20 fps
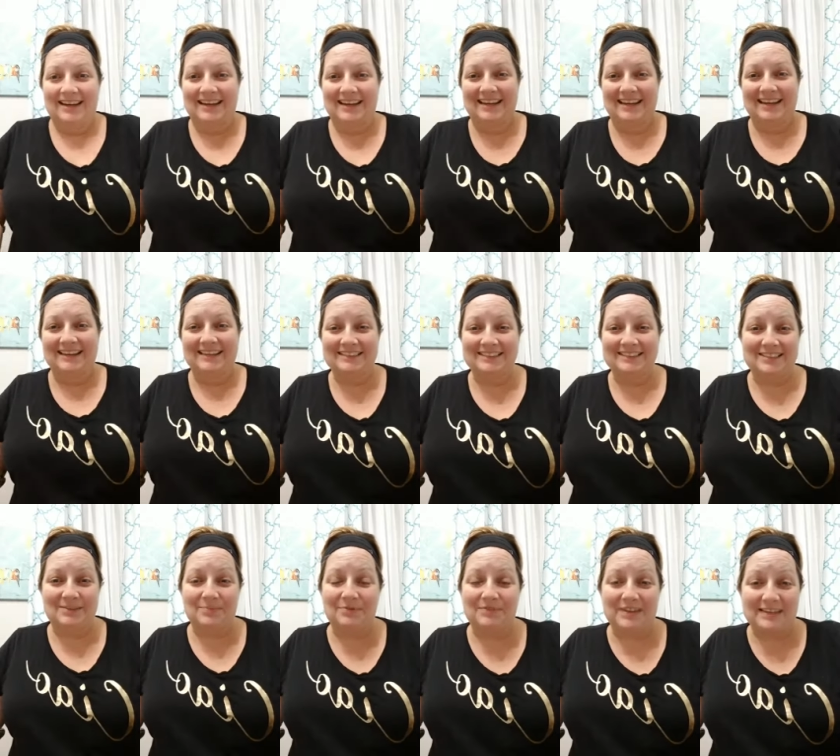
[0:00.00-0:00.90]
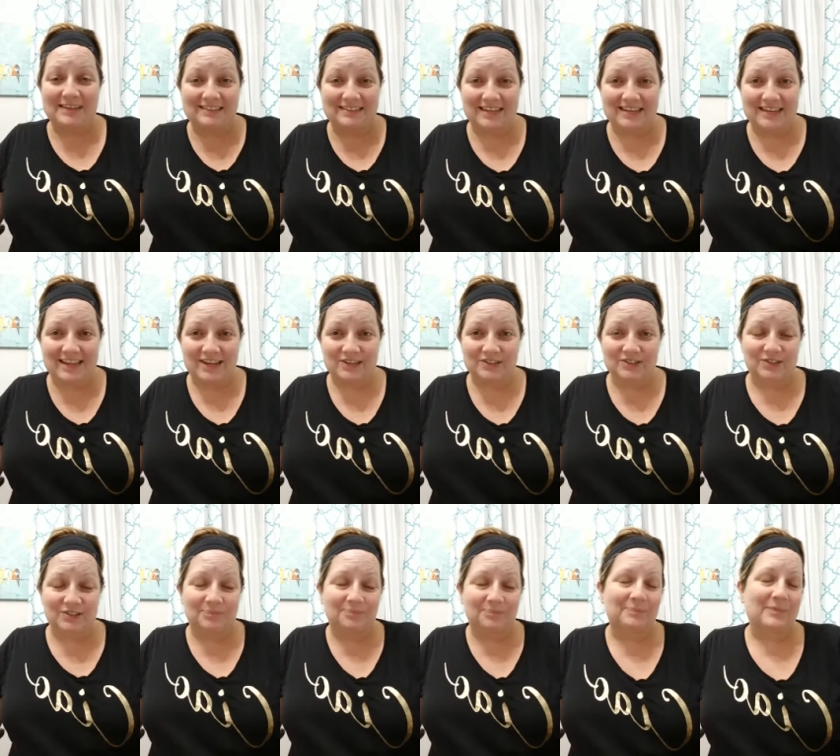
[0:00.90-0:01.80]
It's to prevent skin
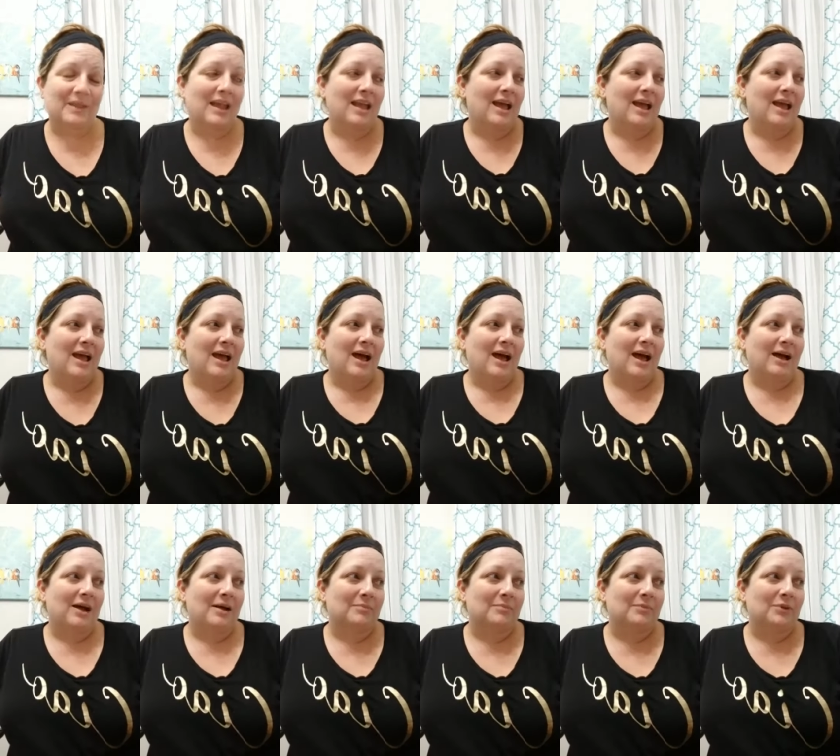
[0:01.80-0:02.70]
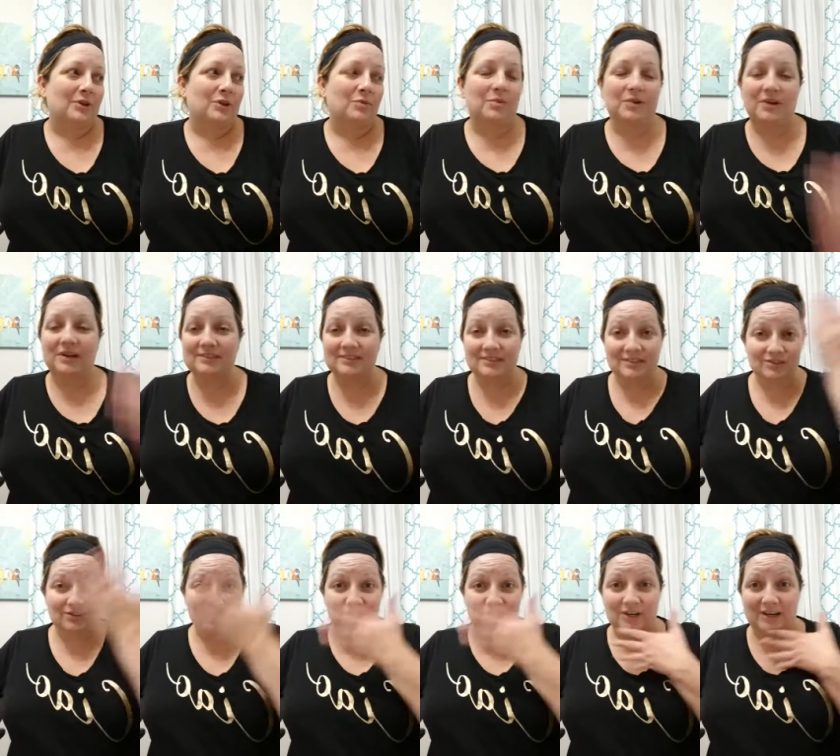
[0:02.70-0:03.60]
cancer. You put on
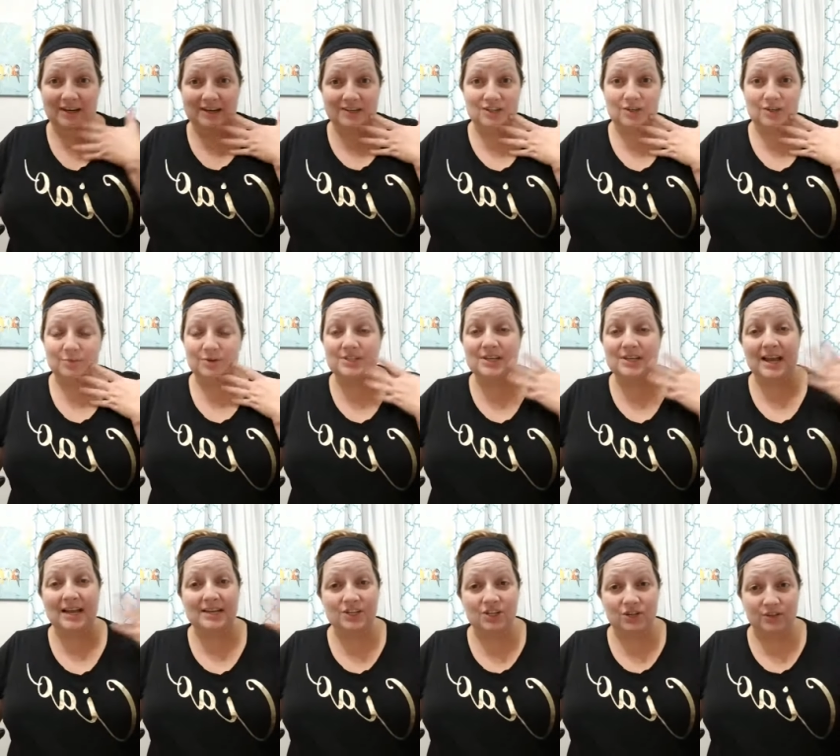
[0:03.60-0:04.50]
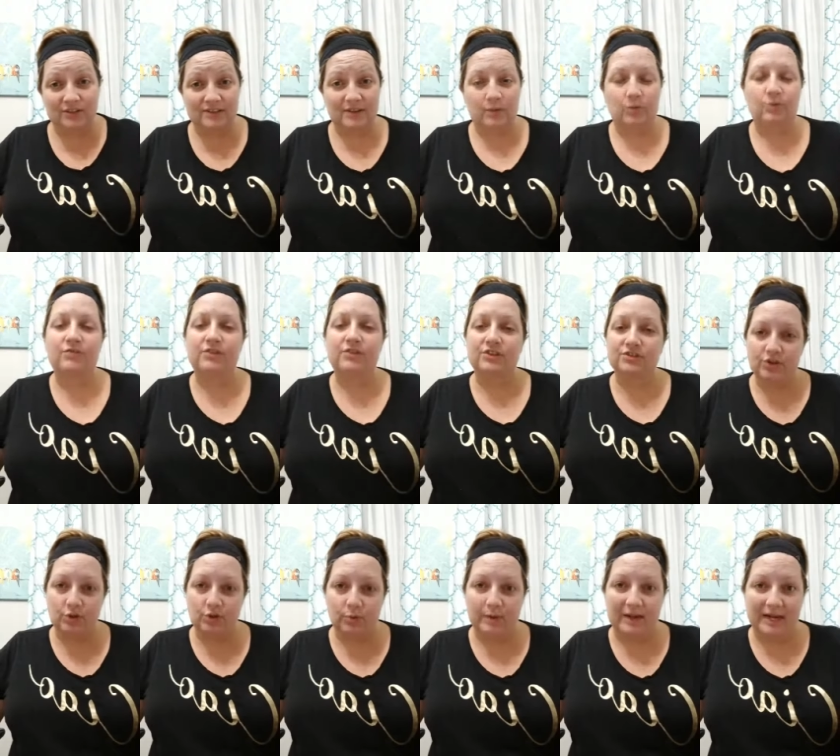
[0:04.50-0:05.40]
sunscreen to protect your skin. Well, first of all,
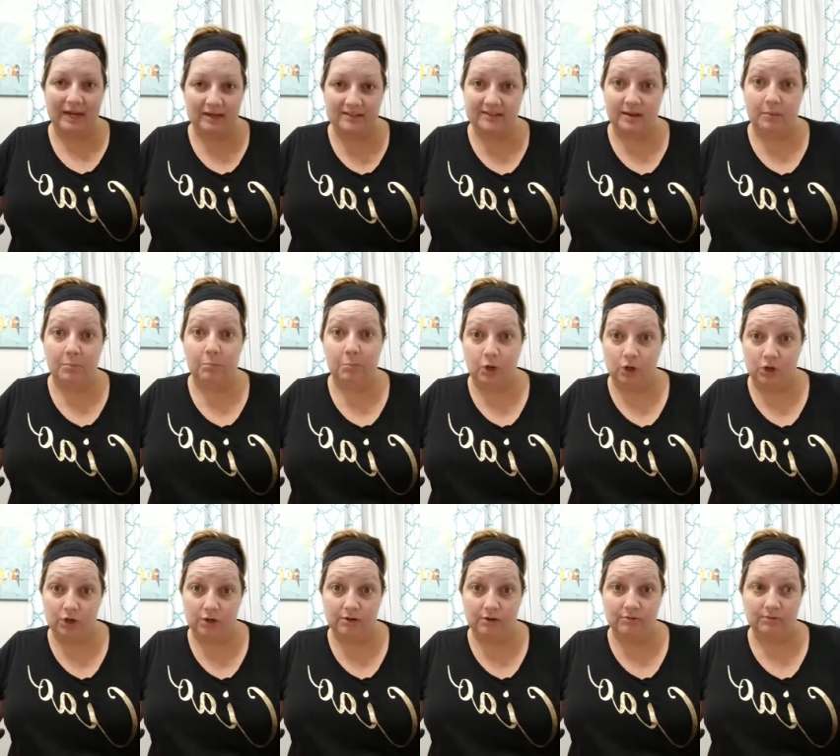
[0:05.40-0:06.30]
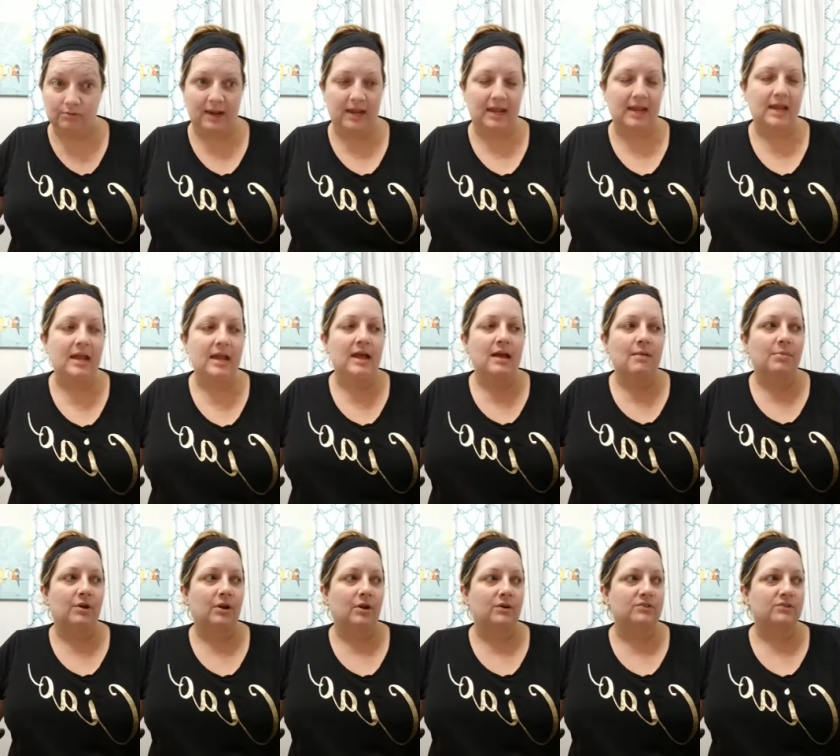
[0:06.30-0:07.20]
you don't want to get a sunburn, right?
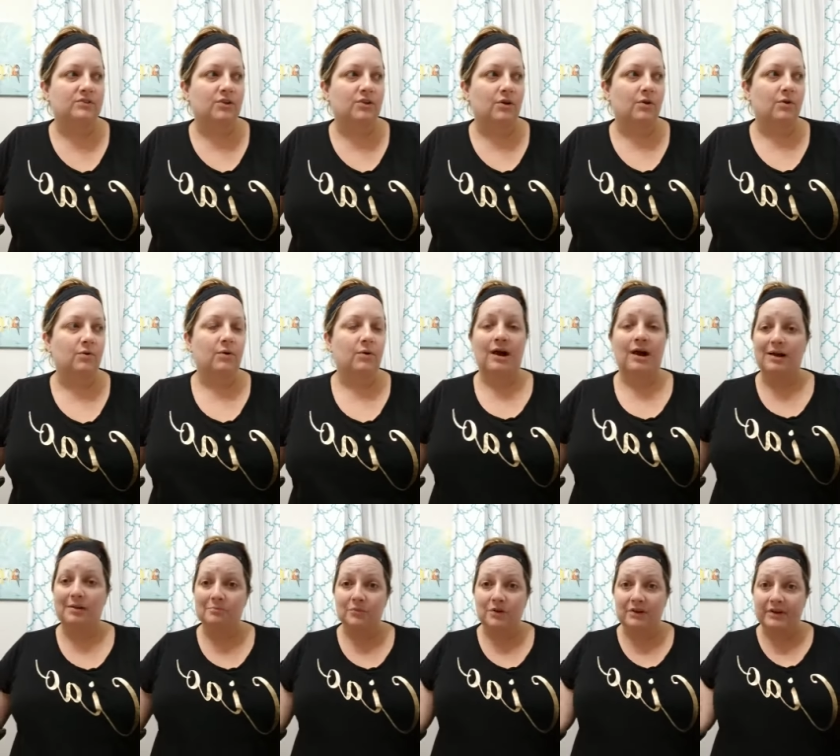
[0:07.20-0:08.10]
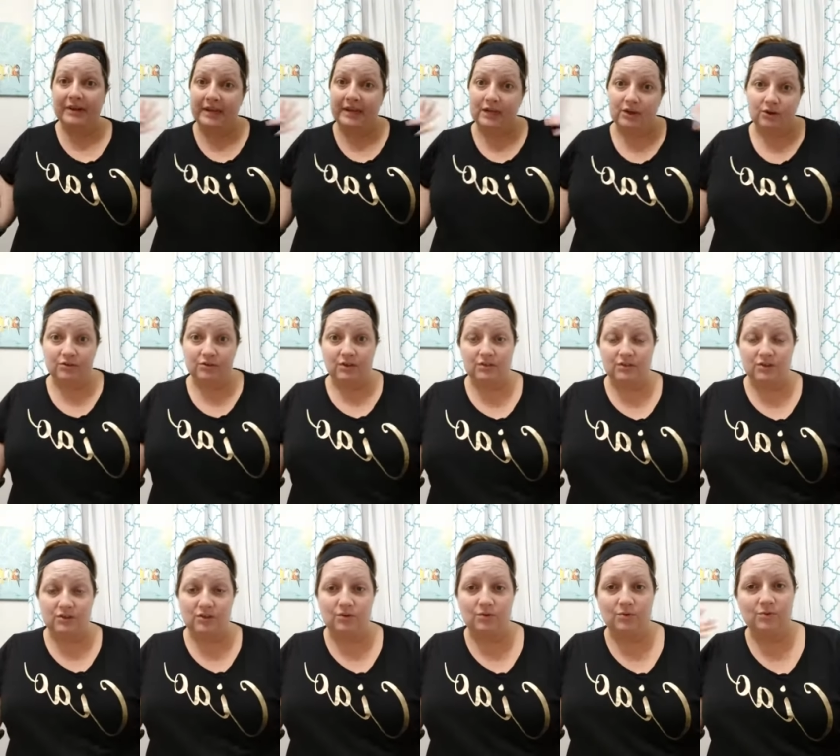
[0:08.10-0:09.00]
But also, we hear that the
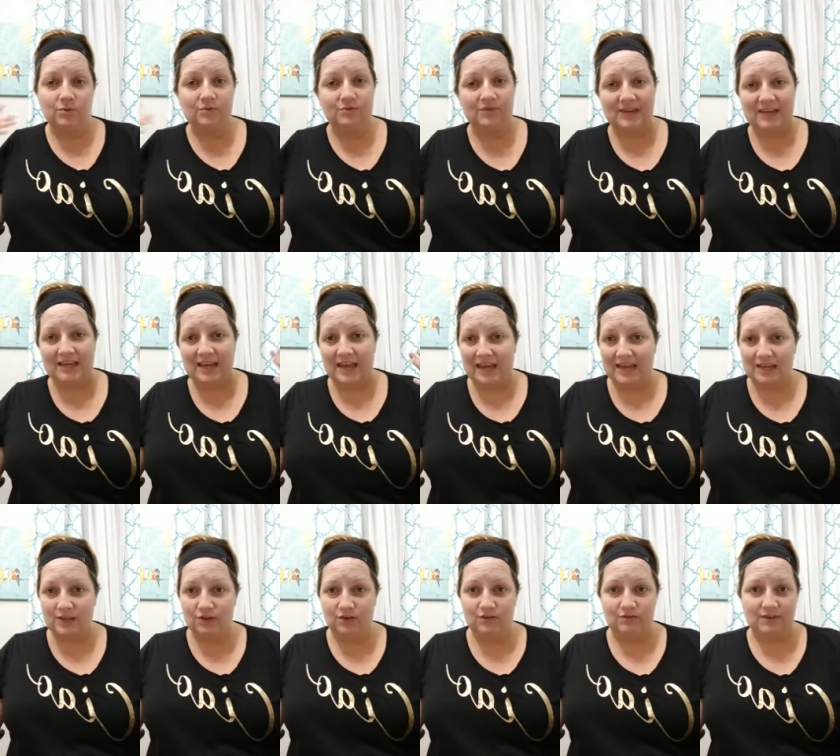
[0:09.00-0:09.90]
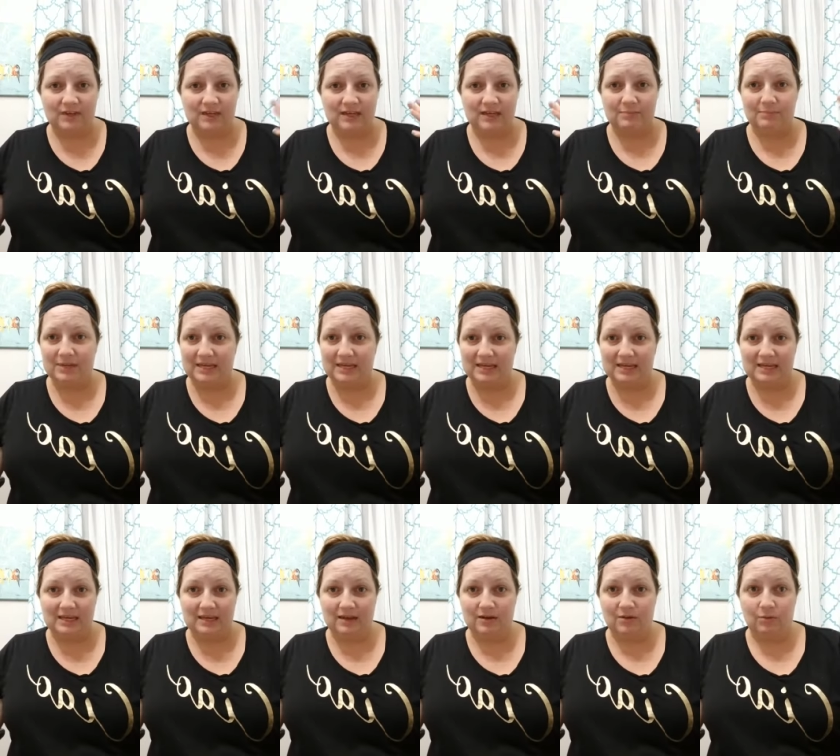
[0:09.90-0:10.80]
UVA,
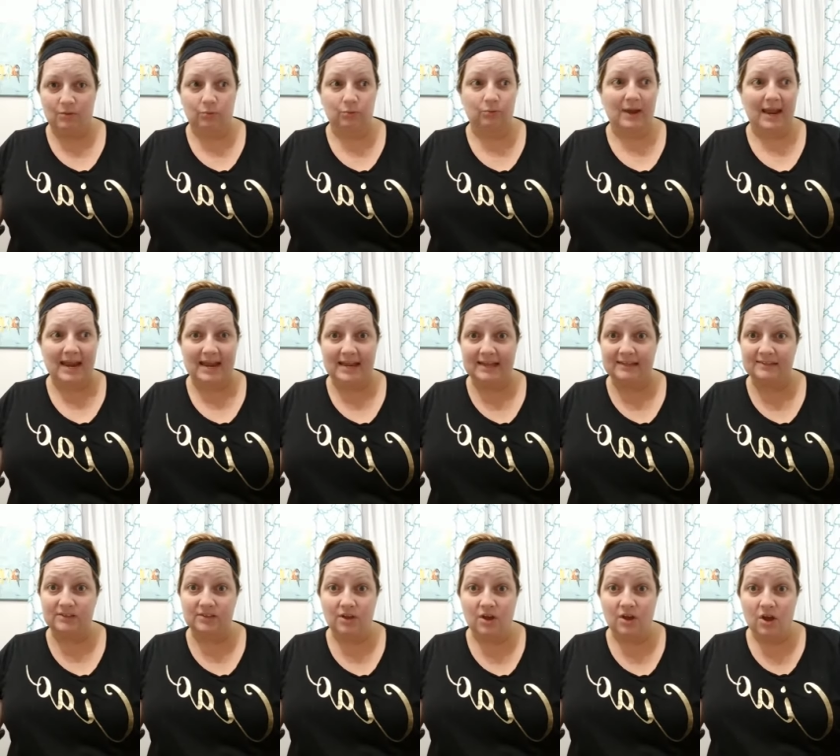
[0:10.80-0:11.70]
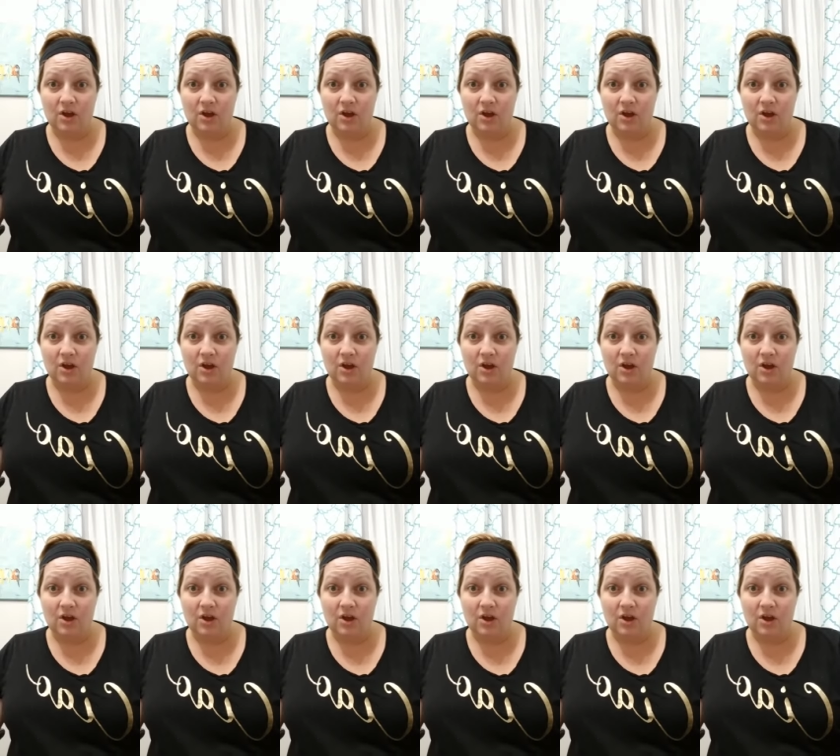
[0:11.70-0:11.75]
UVB rays,